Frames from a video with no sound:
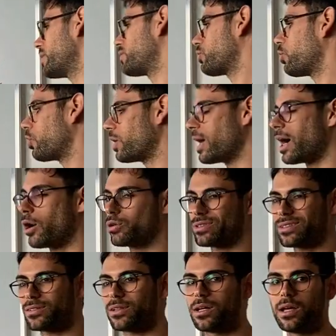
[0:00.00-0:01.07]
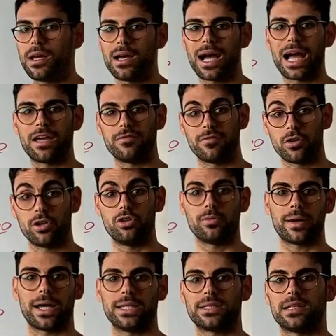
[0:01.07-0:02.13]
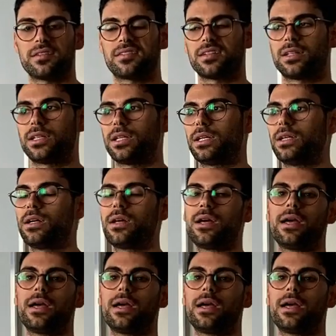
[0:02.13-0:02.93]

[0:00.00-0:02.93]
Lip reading: all out, high volume, high intensity,